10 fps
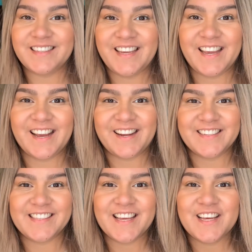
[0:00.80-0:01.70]
Hey
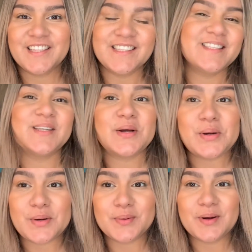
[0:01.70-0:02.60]
guys,
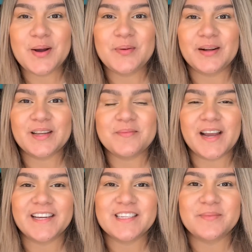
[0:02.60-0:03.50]
so welcome
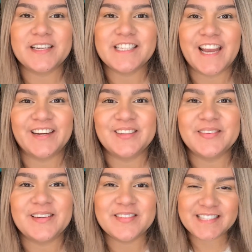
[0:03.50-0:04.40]
back to my channel. My
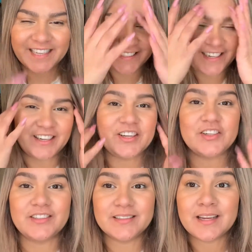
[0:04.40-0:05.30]
name is Leti
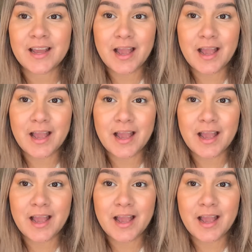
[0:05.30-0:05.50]
Rincon.